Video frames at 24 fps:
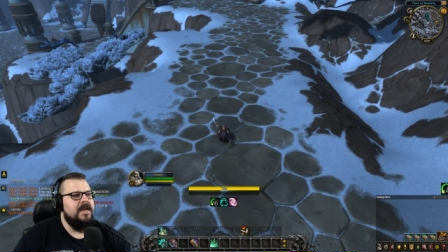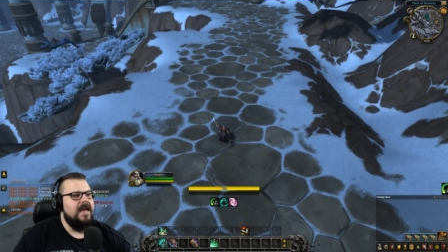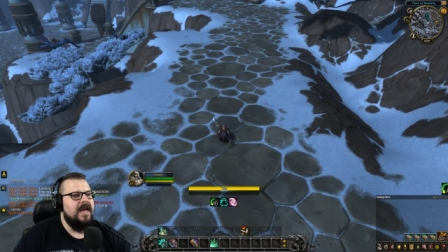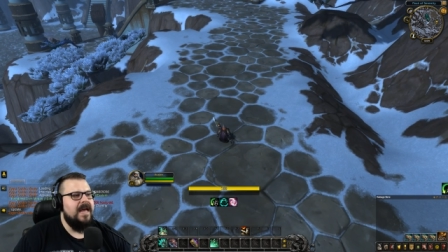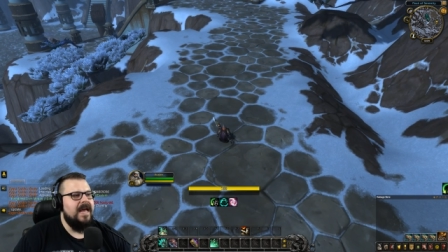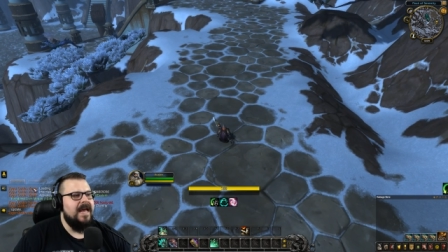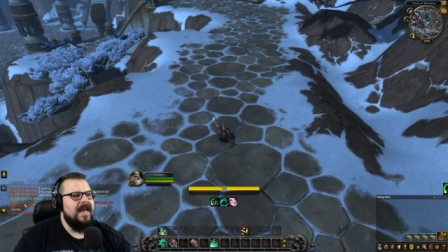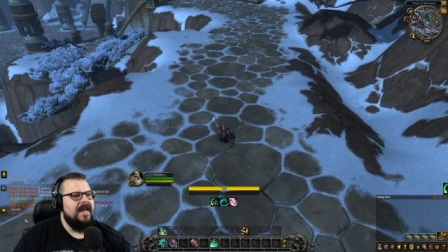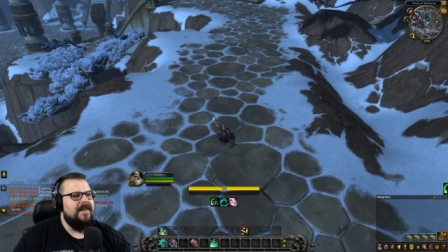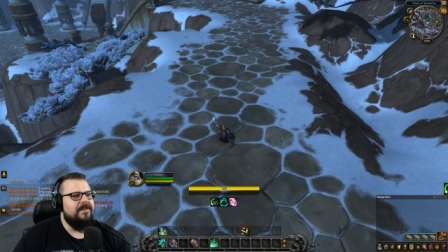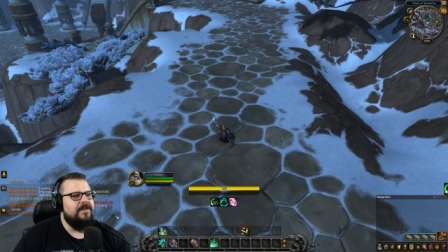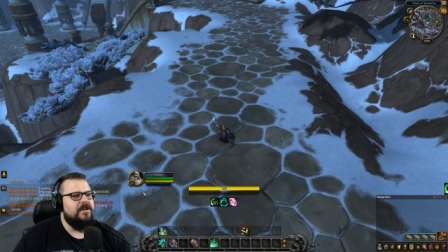
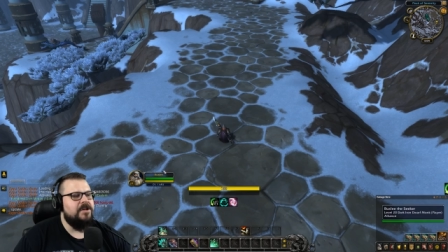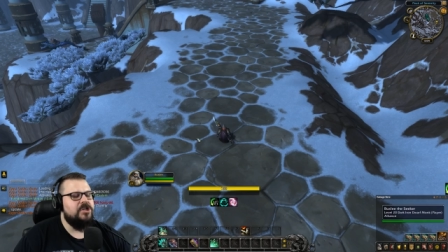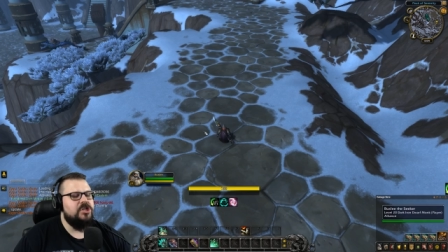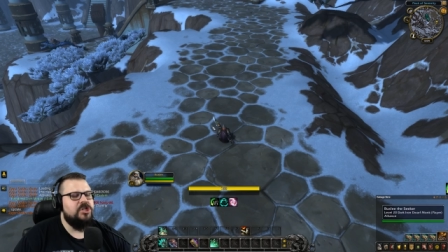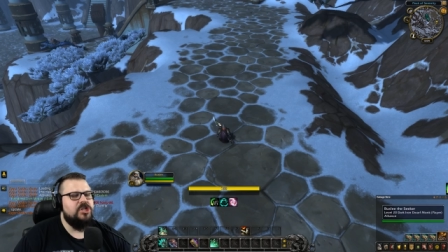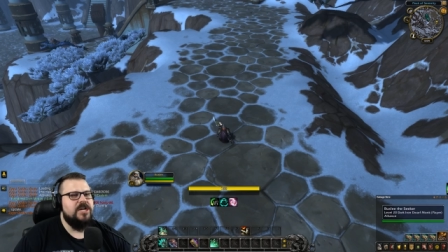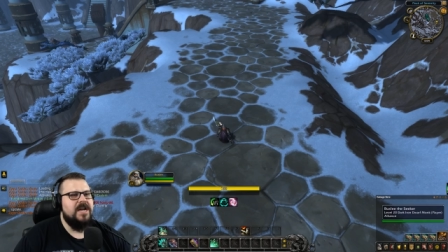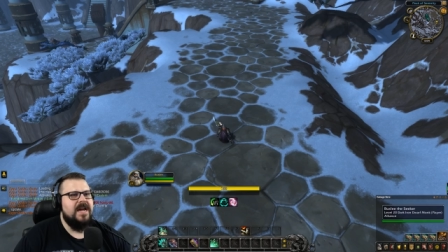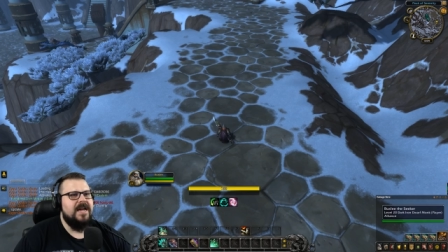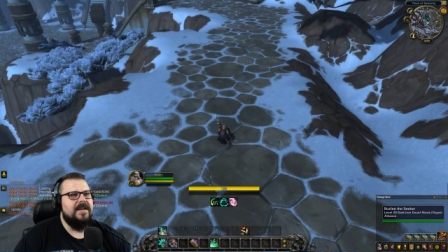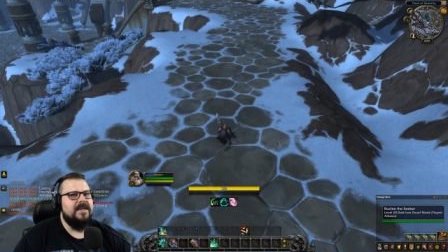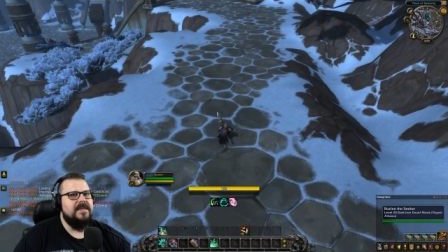And the
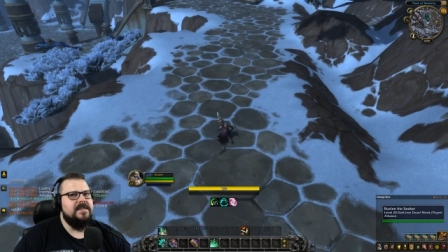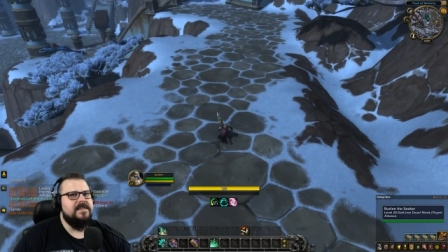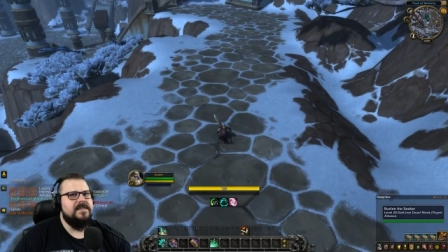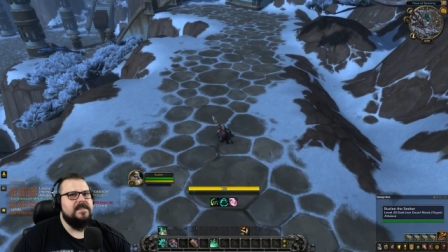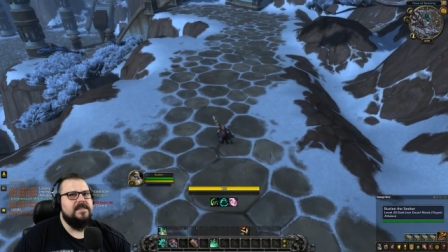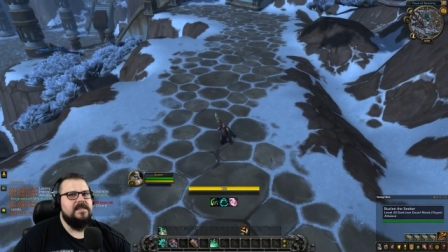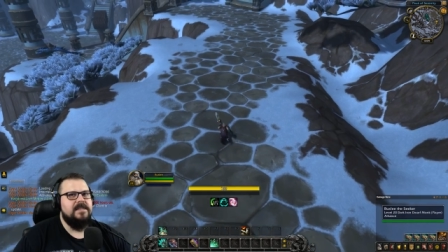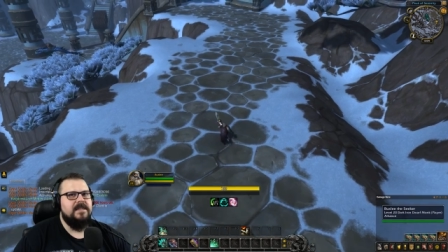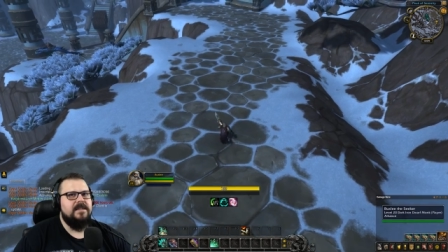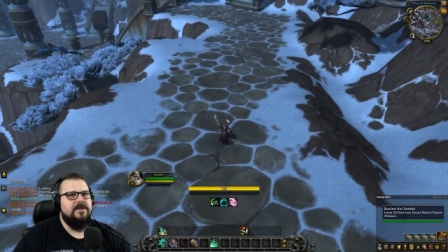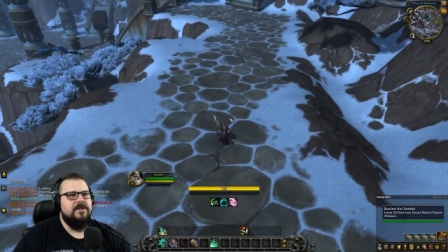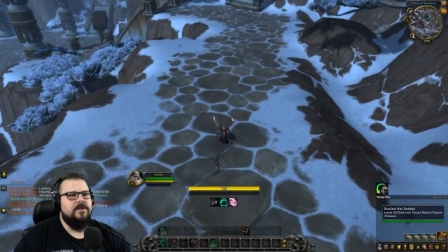chat is
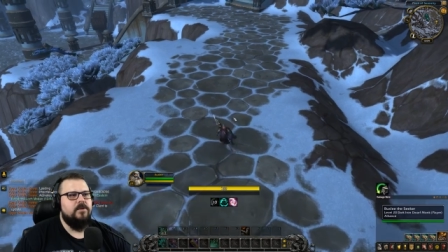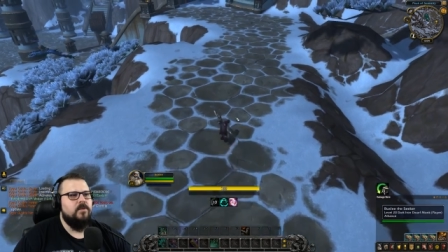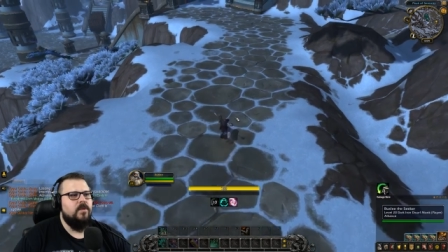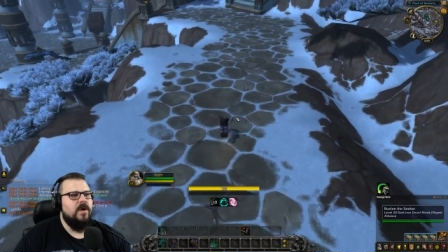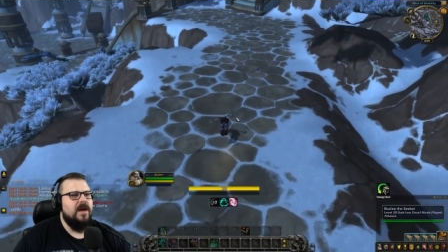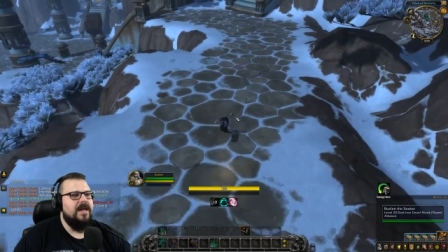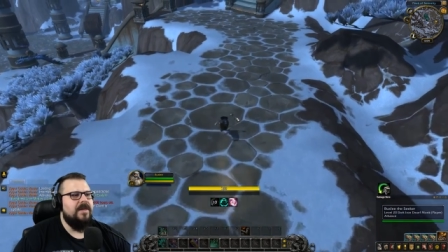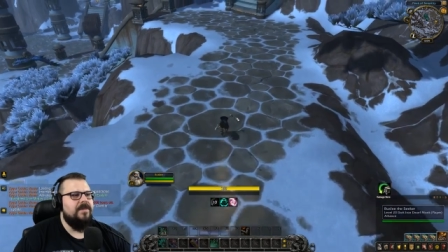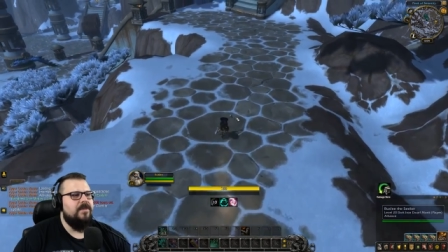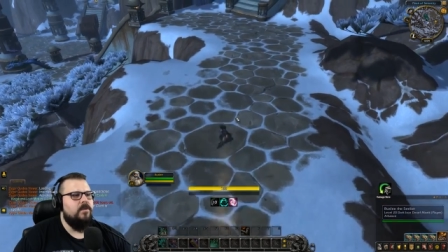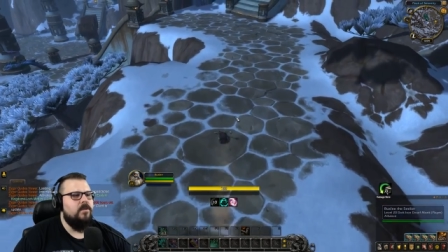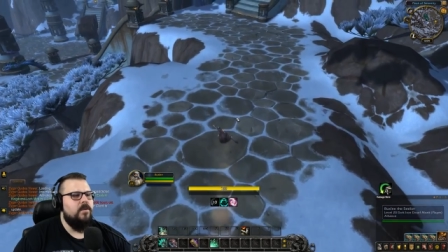still
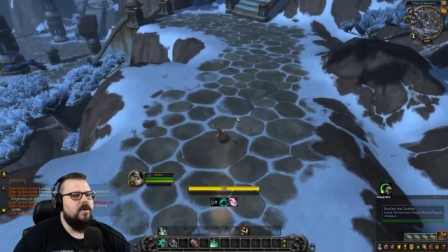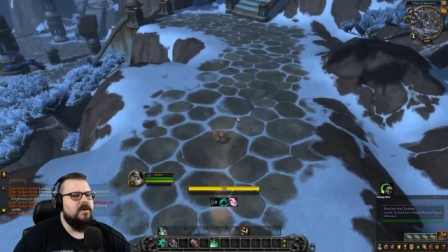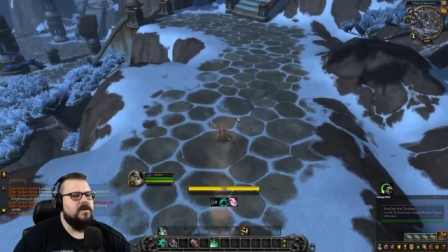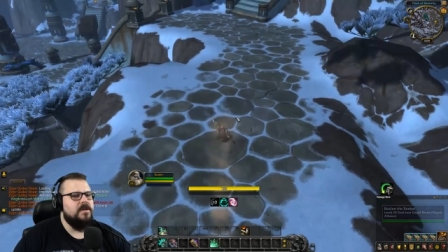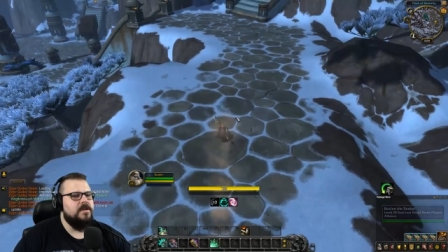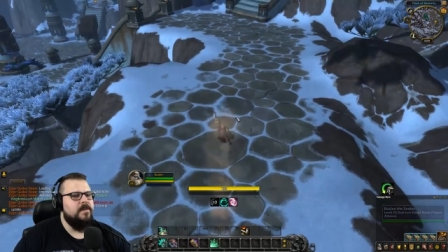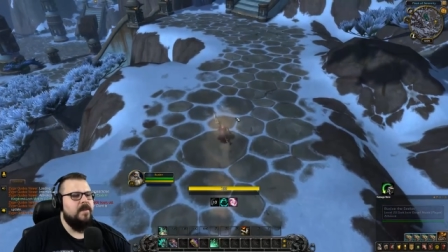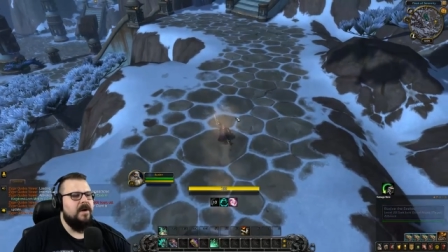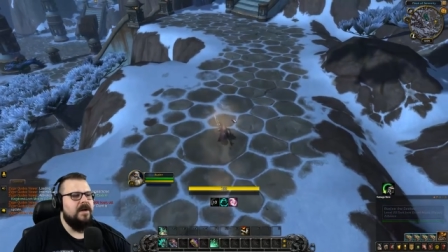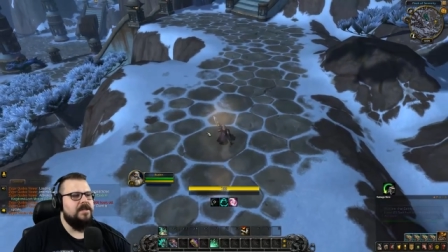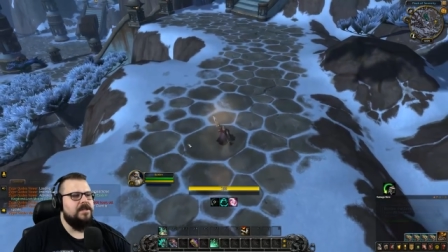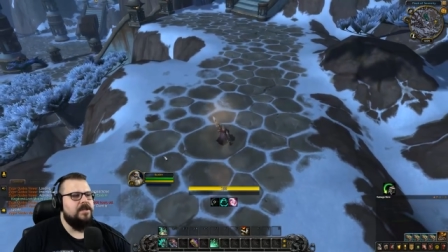at the wrong
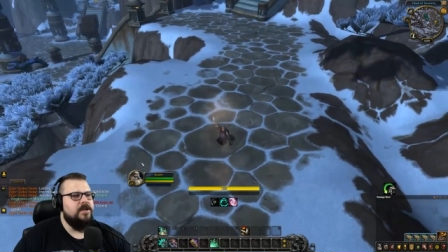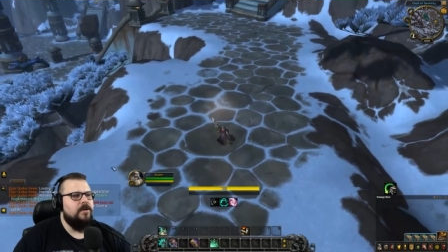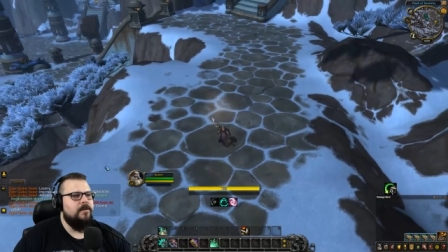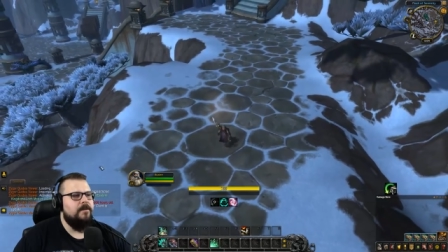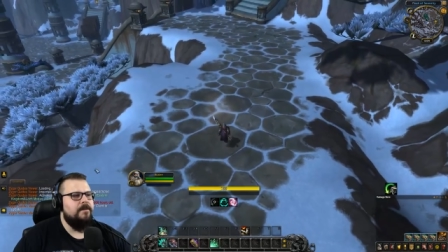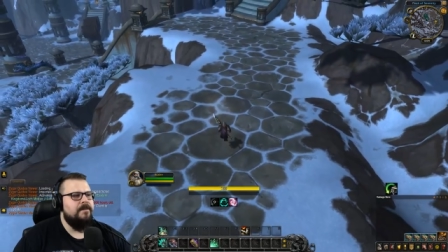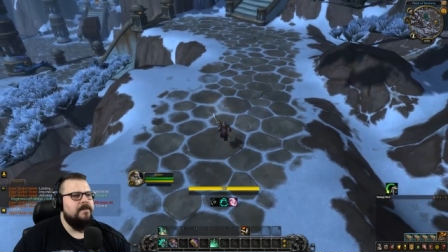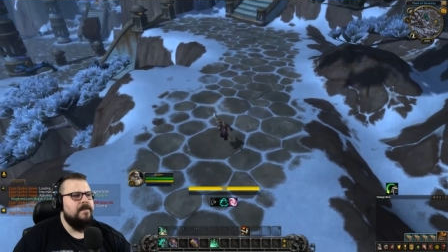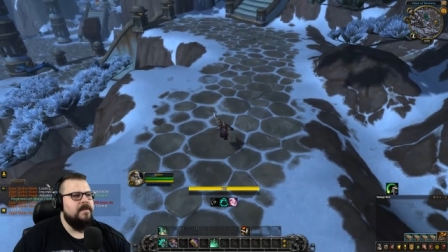spot though.